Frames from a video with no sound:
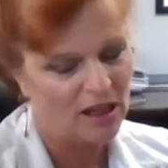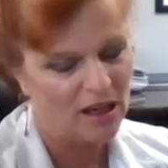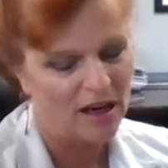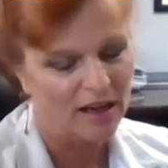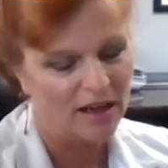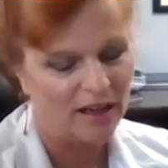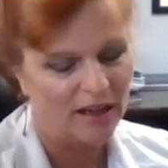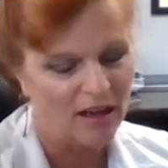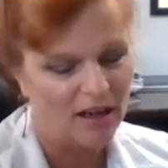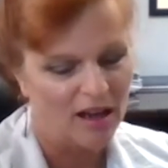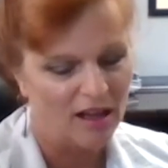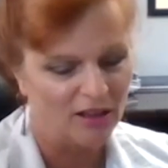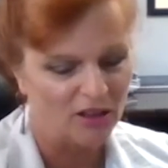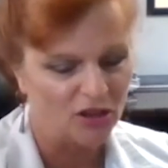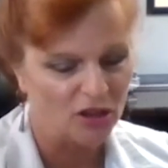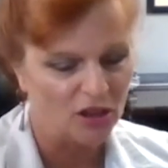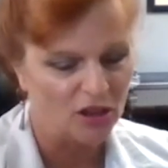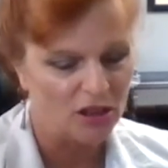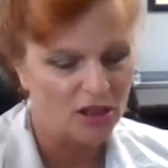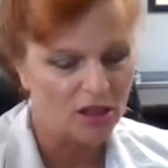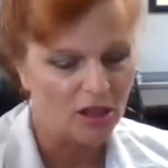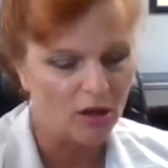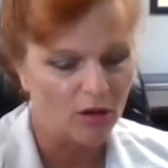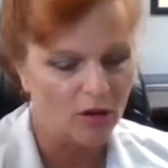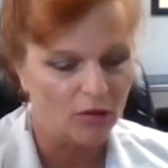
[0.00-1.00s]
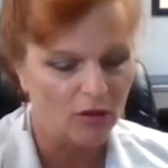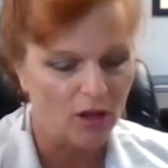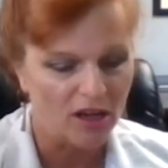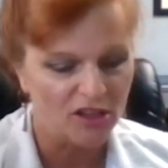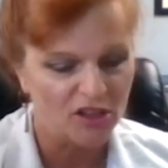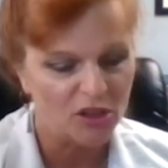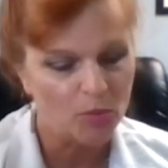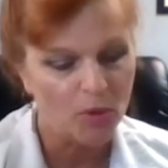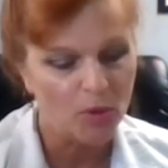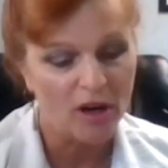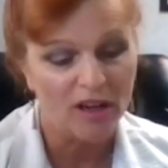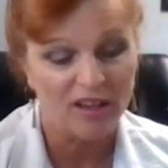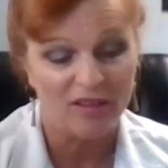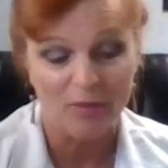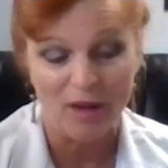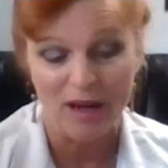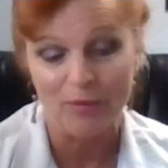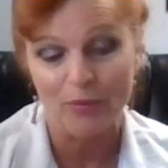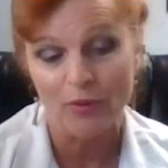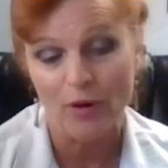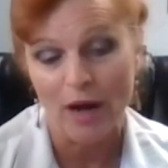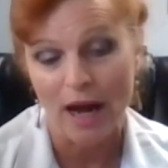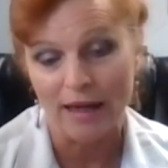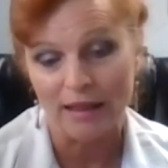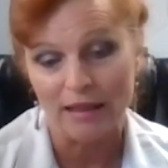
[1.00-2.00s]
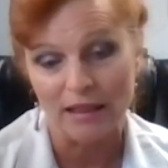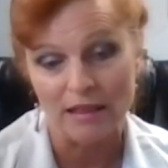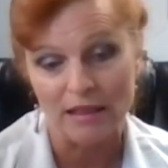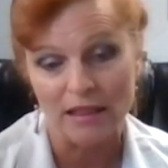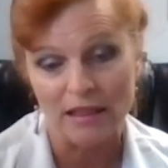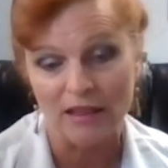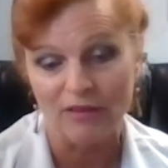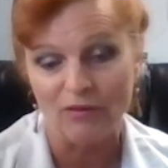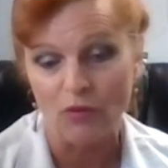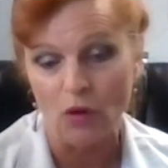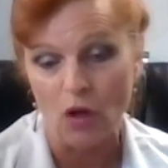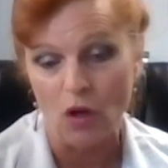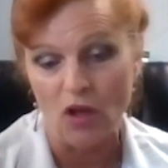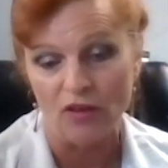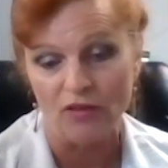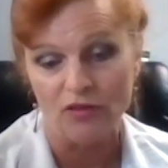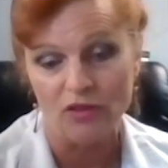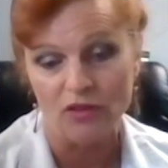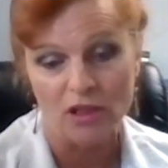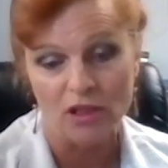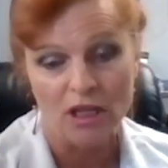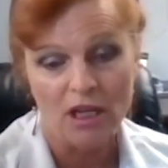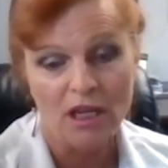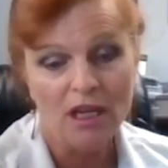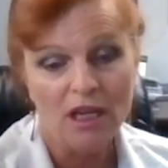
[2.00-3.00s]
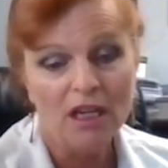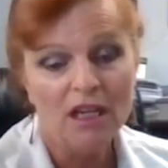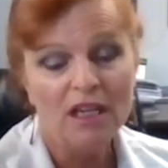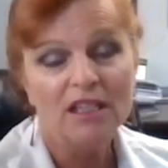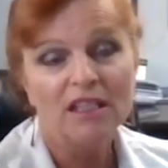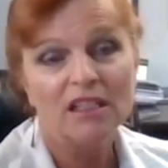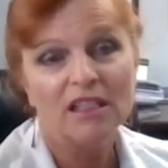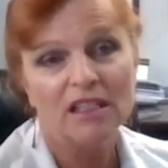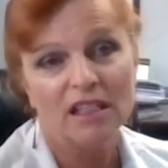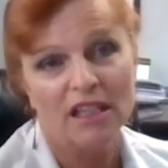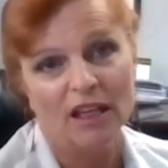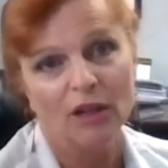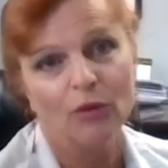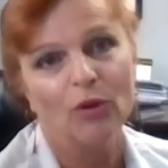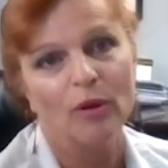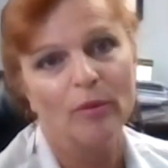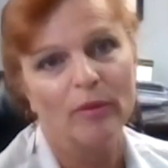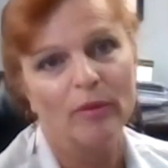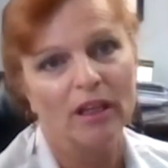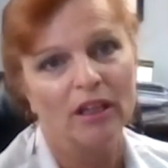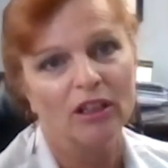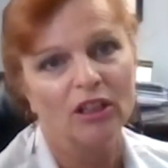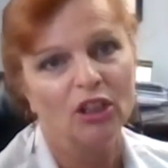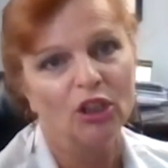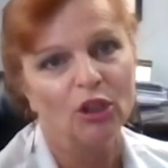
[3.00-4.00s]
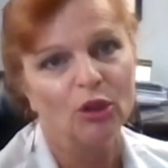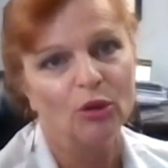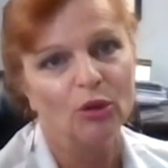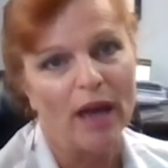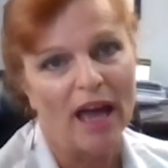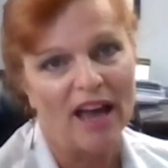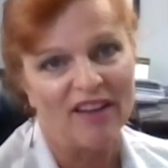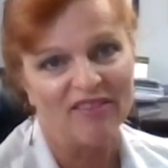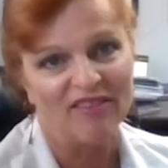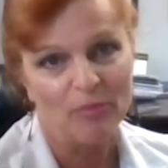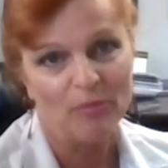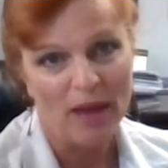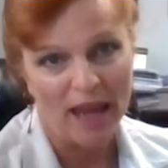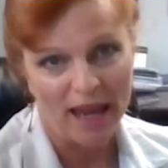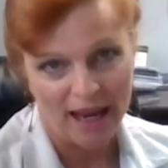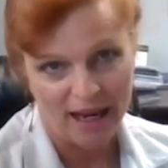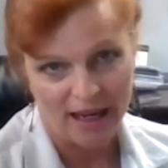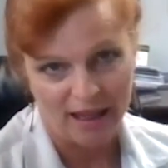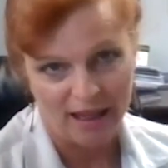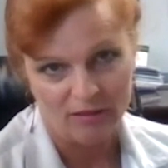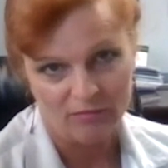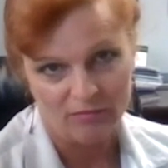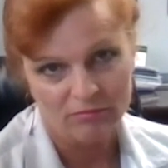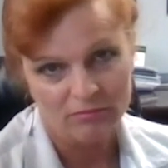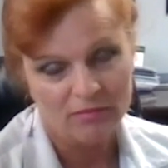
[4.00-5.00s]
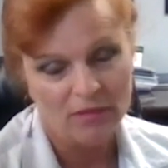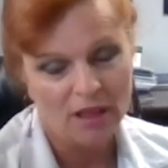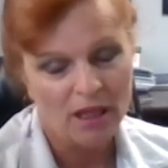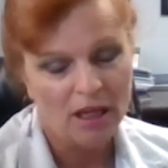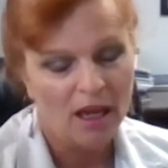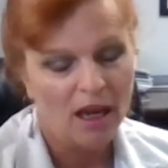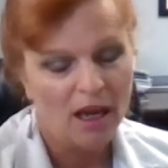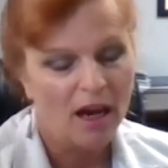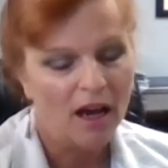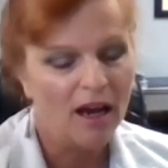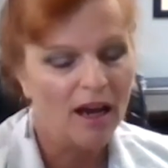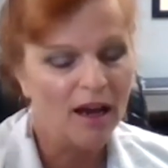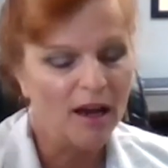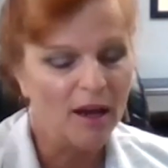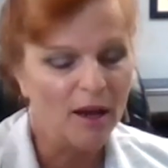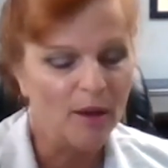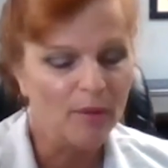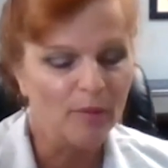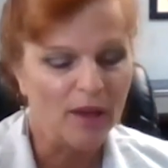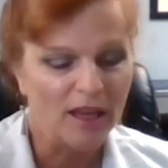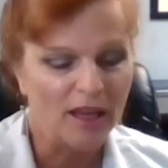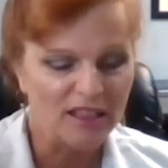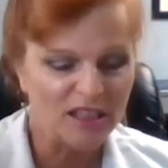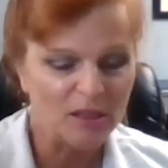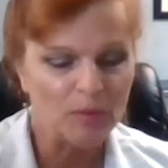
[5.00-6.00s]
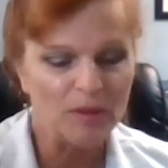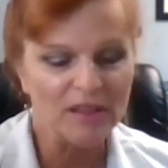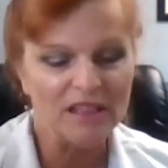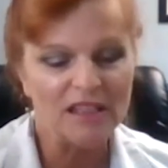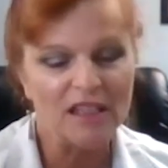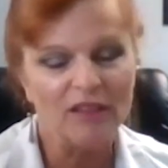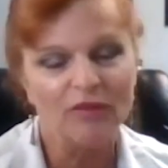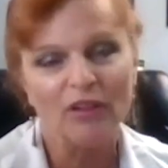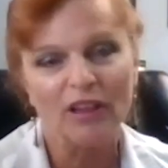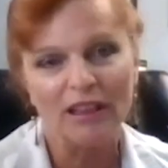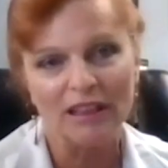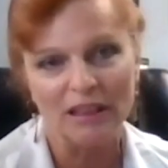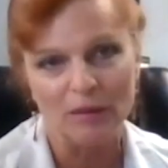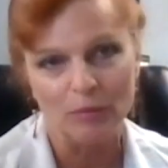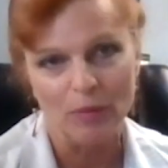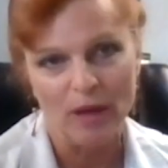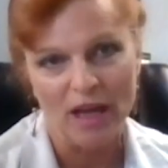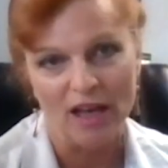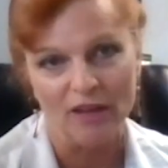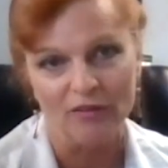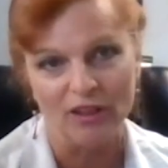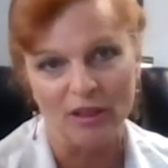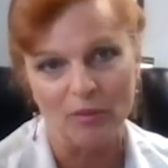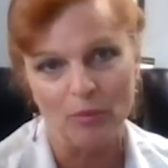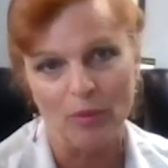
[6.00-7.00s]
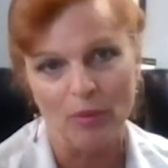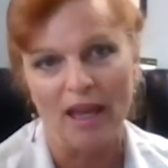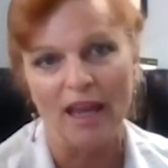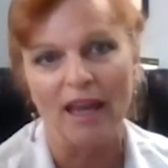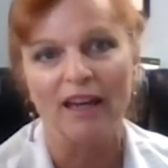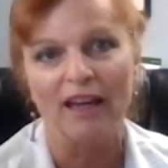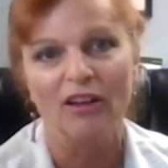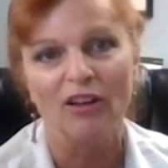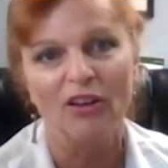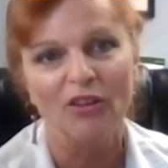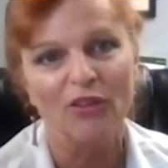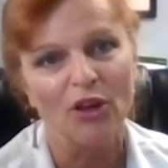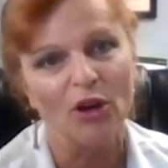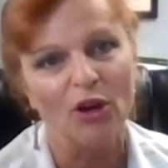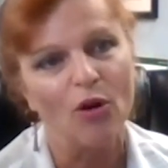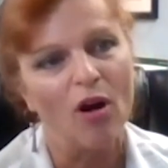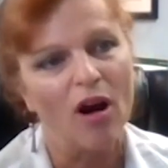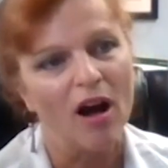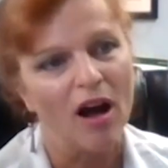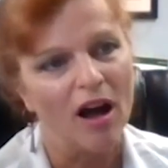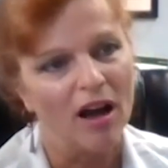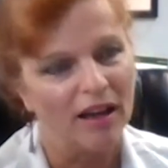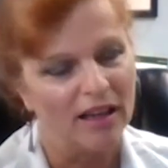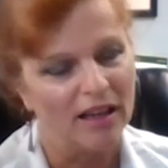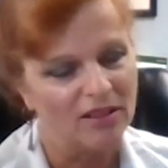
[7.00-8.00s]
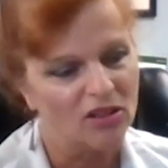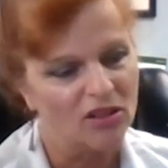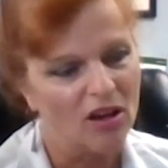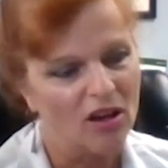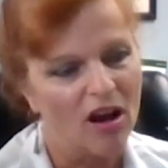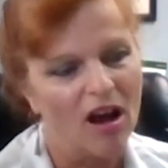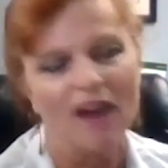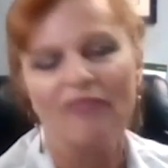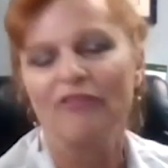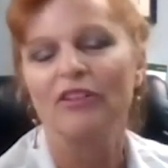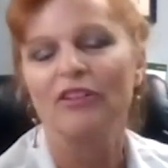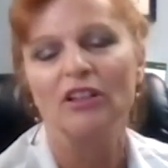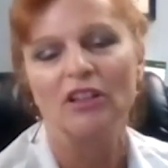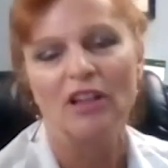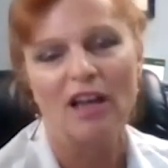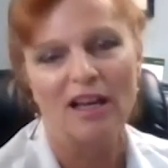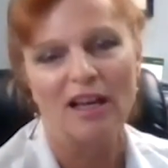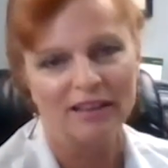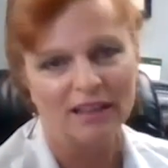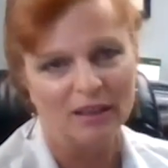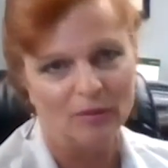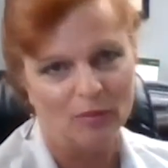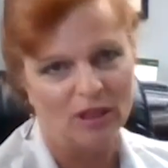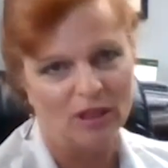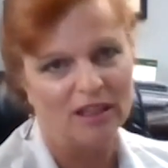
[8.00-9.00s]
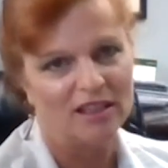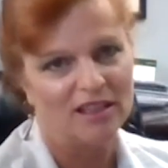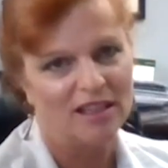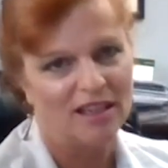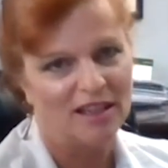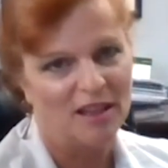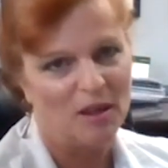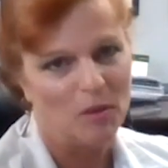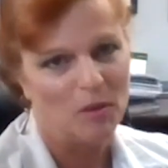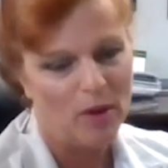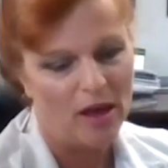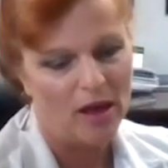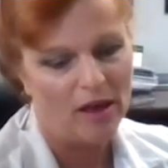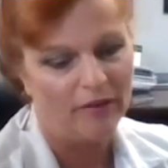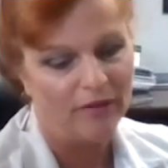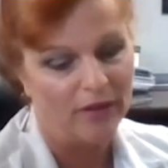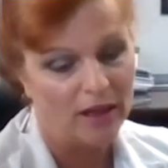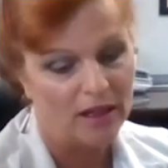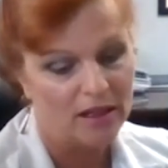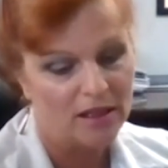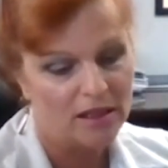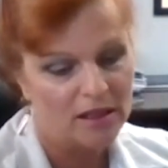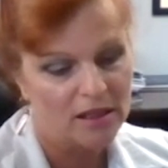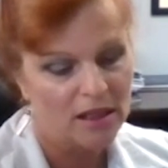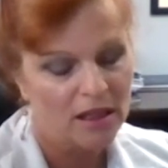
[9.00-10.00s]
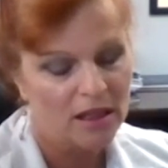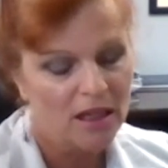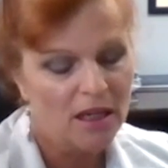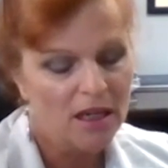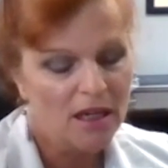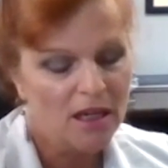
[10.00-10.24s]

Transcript: and gynecology. So a large part of my practice involves seeing women who have pain um, and specifically pelvic pain, although it's often not limited to the pelvis.